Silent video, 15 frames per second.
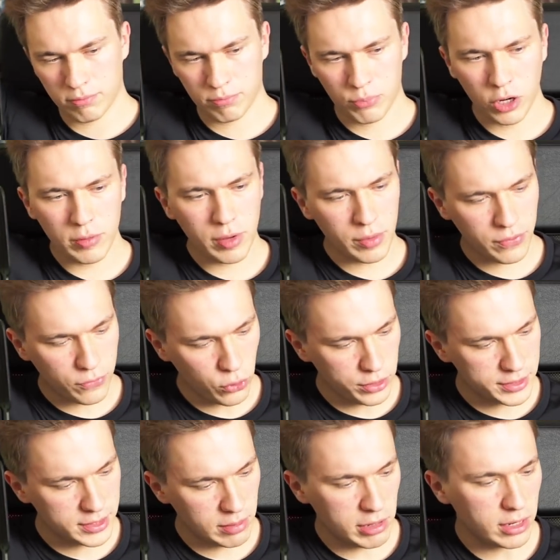Premium, of
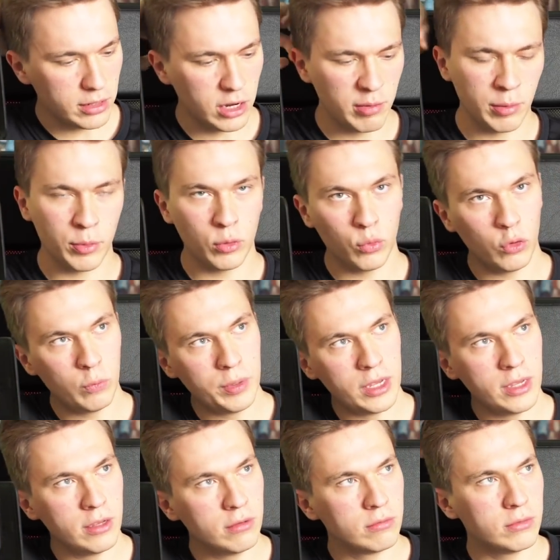course, I mean, a lot of people will
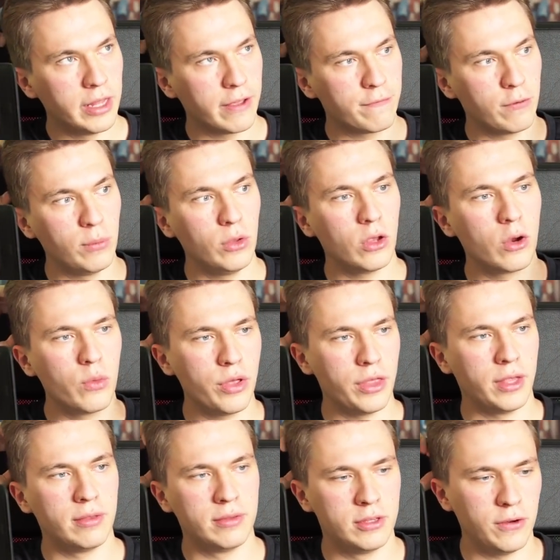be like familiar with
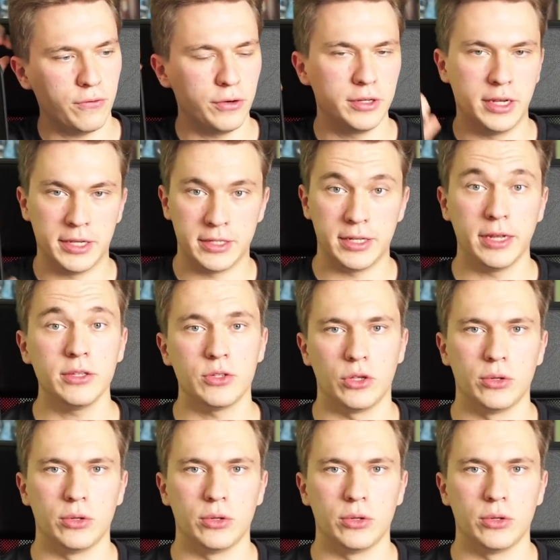at different extents.